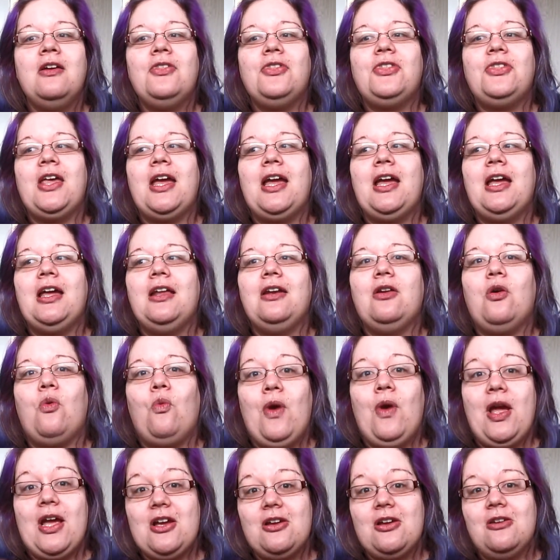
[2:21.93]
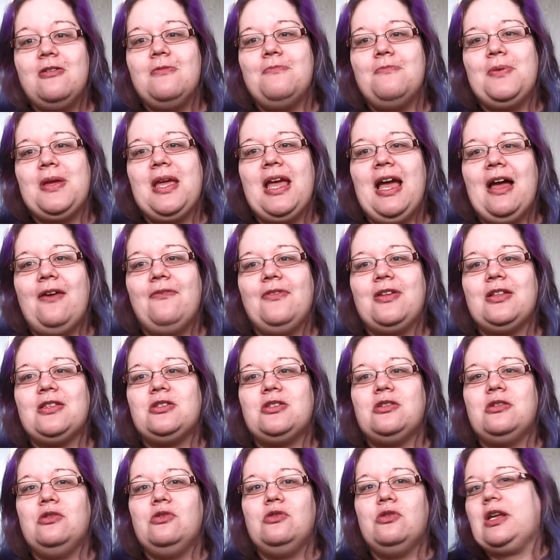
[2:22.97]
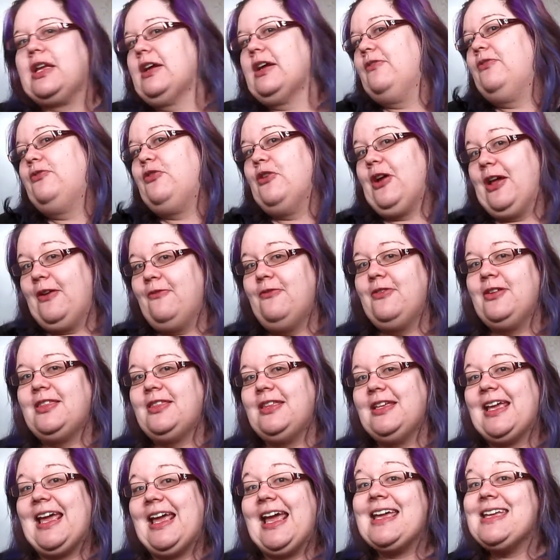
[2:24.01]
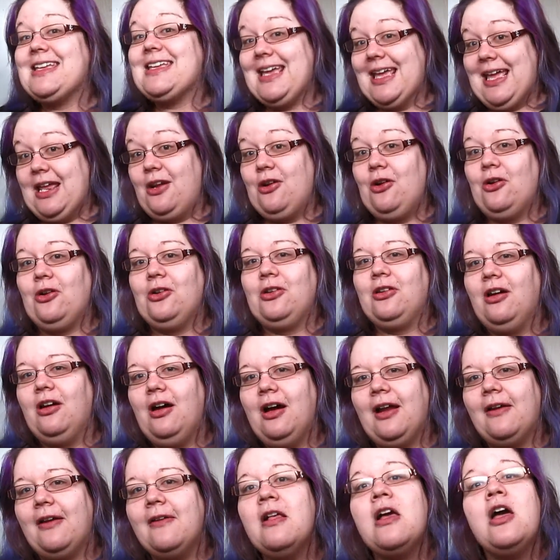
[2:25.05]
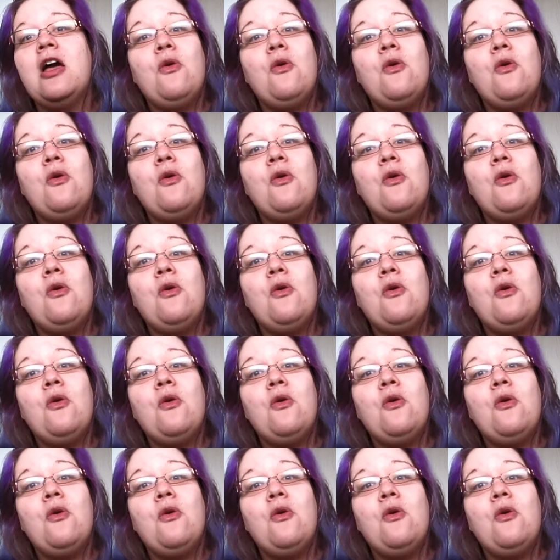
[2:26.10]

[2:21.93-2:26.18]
then we're going to be having to look for everything again online.